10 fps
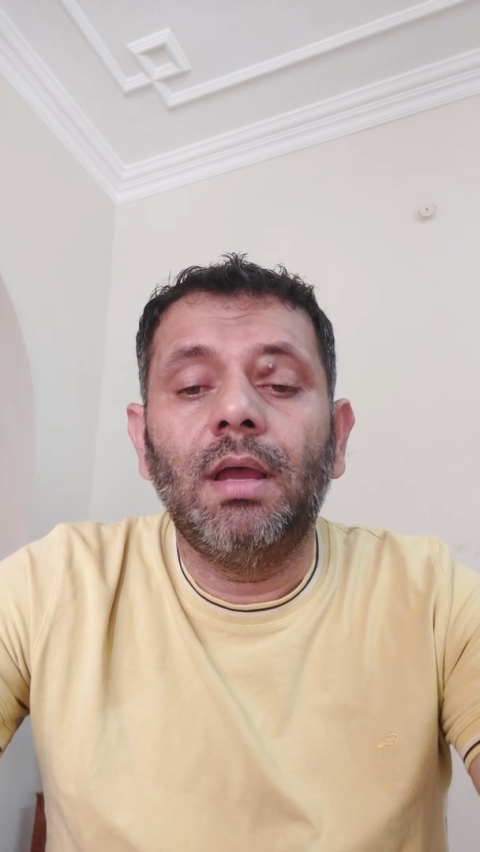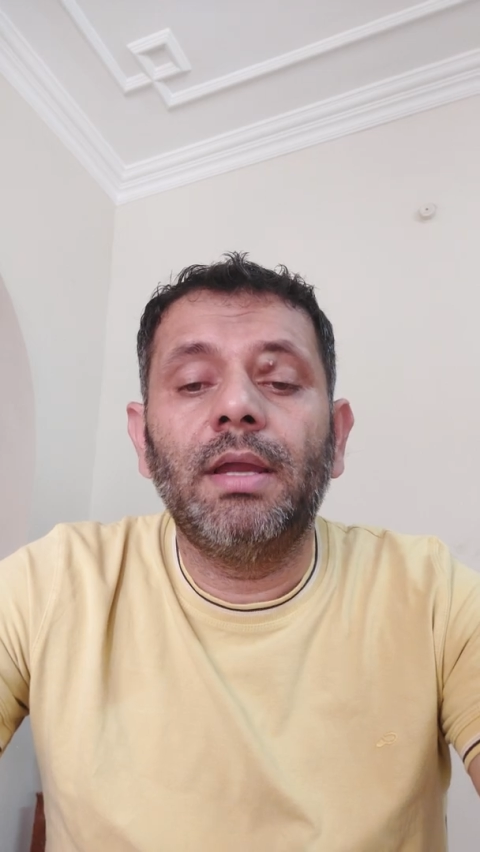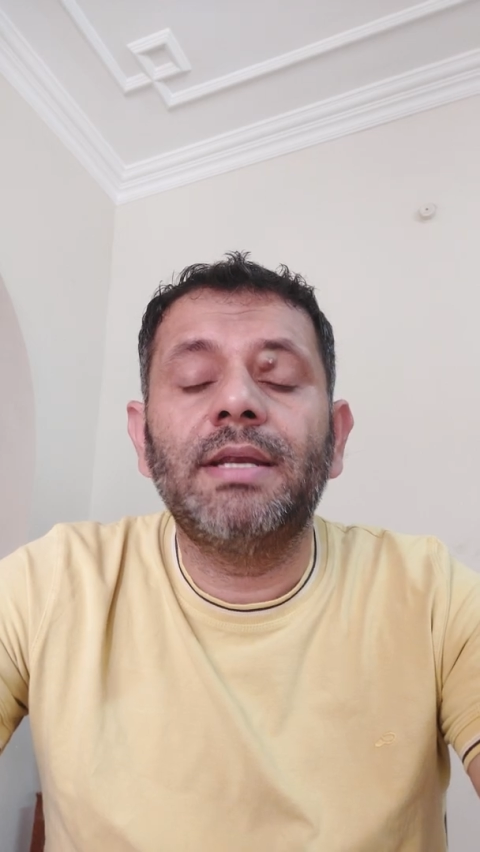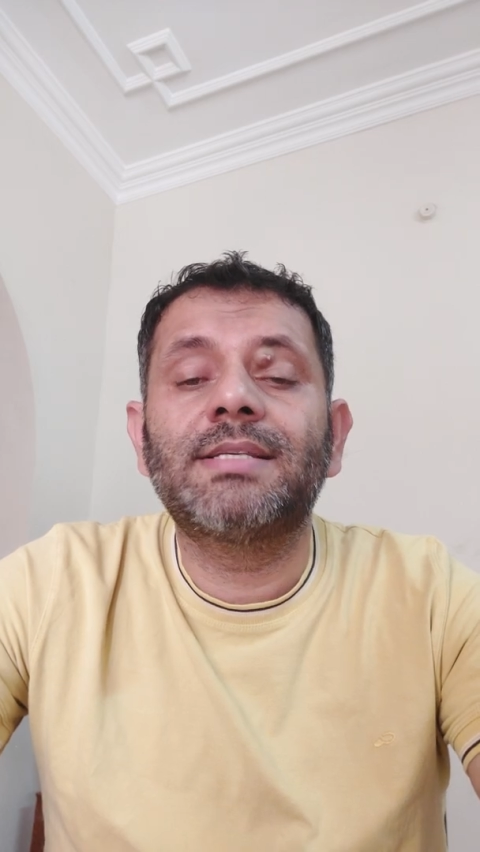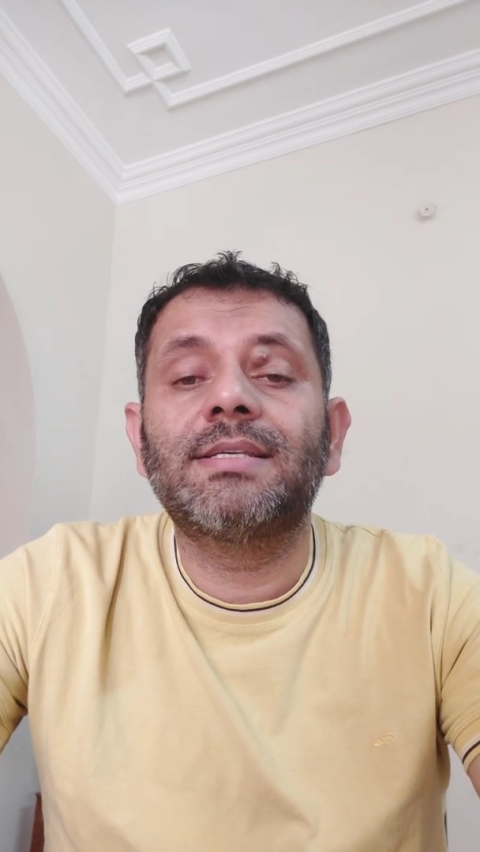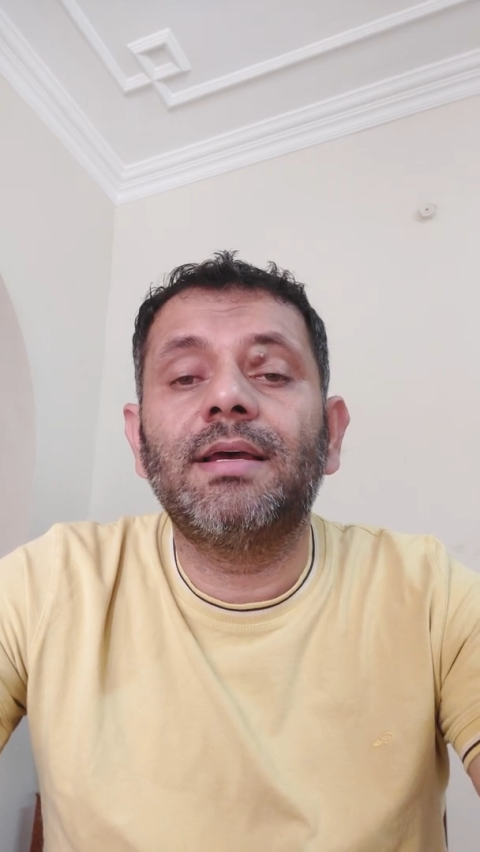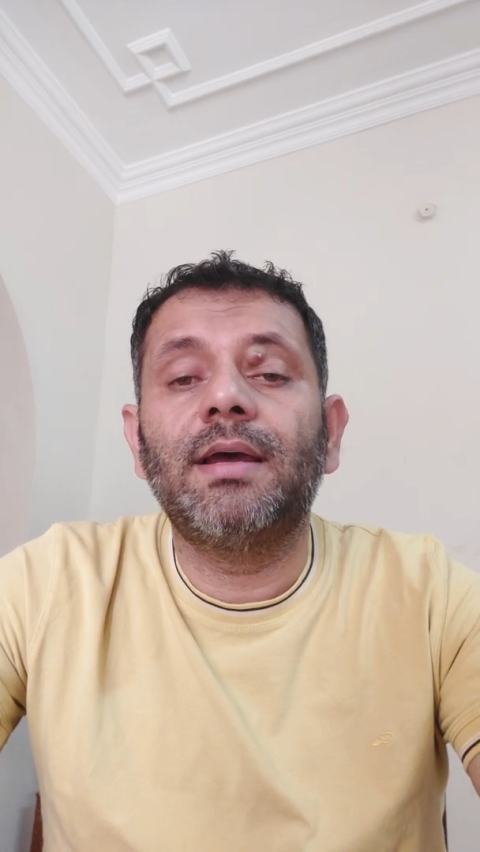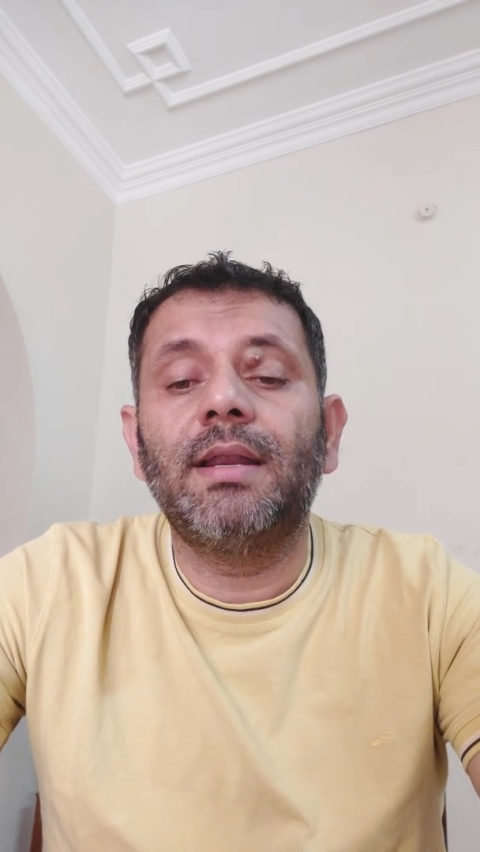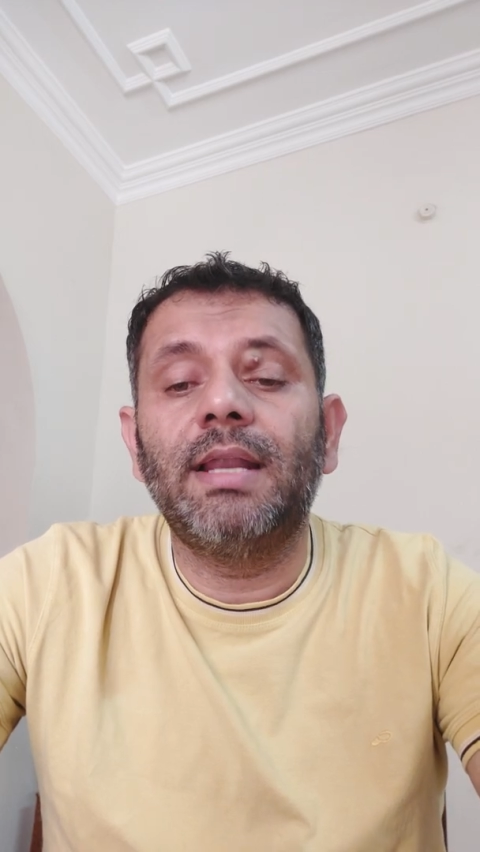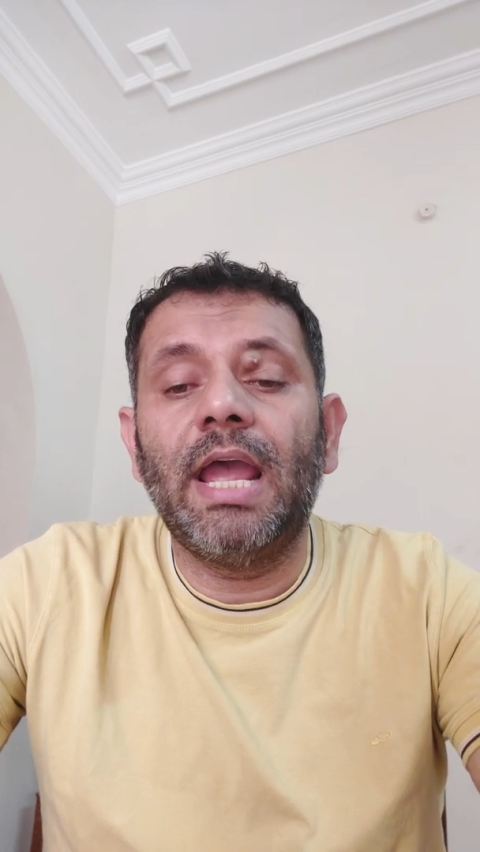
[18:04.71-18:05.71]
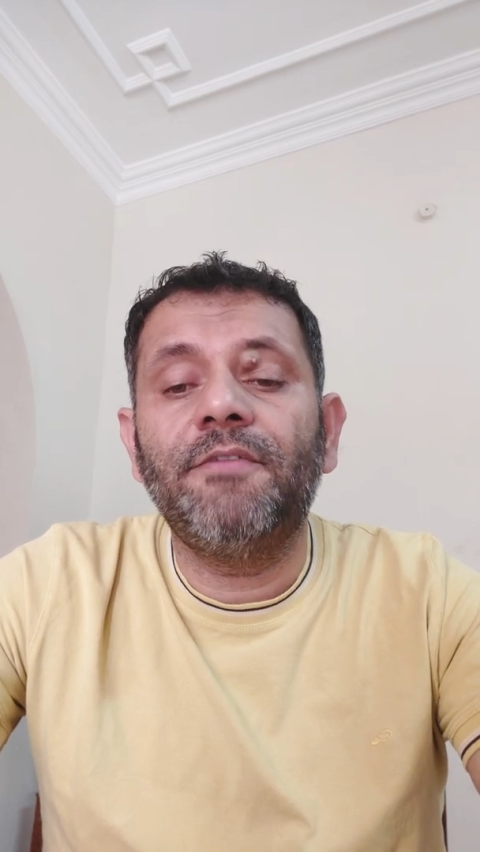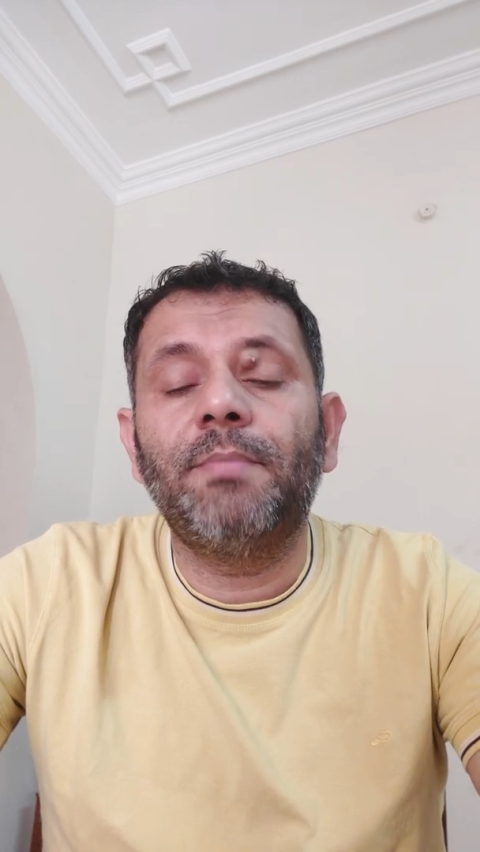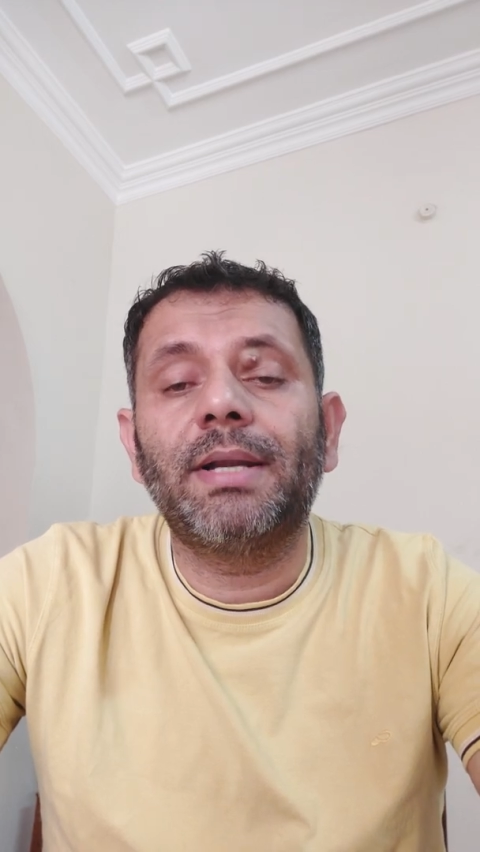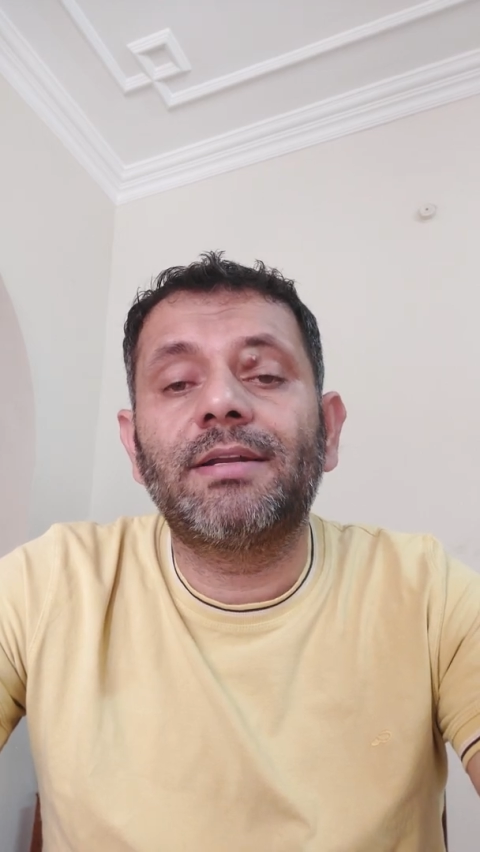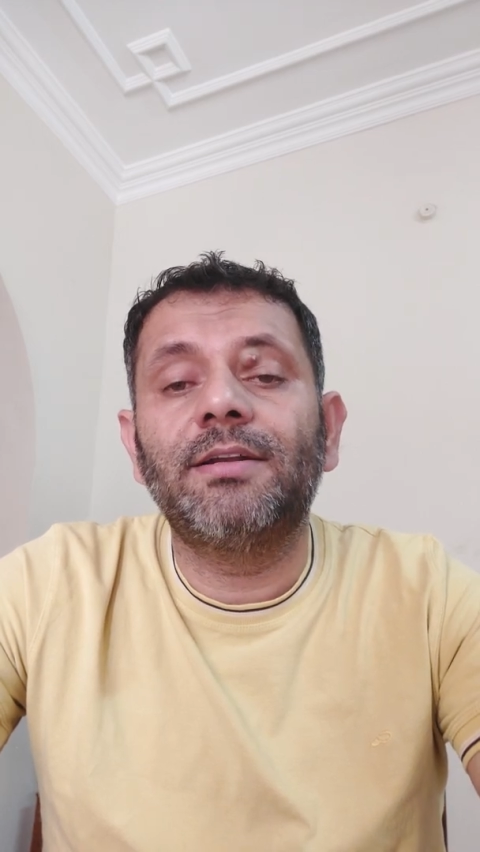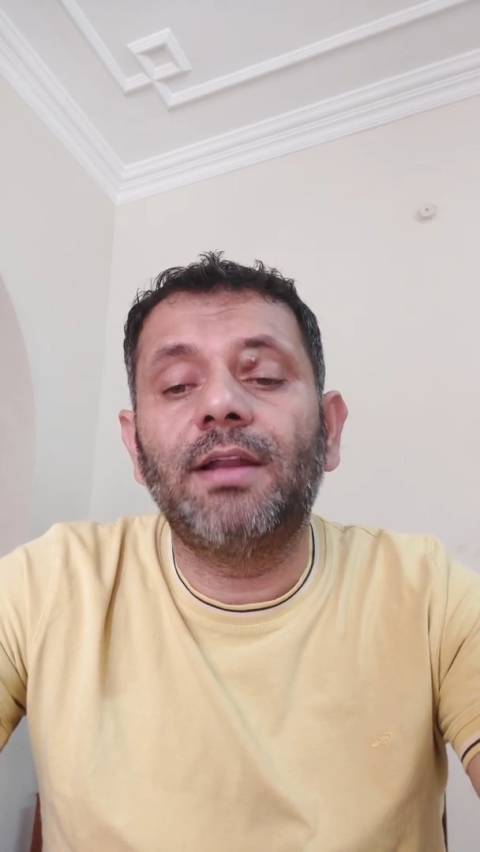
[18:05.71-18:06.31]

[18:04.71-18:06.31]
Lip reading: It's a live but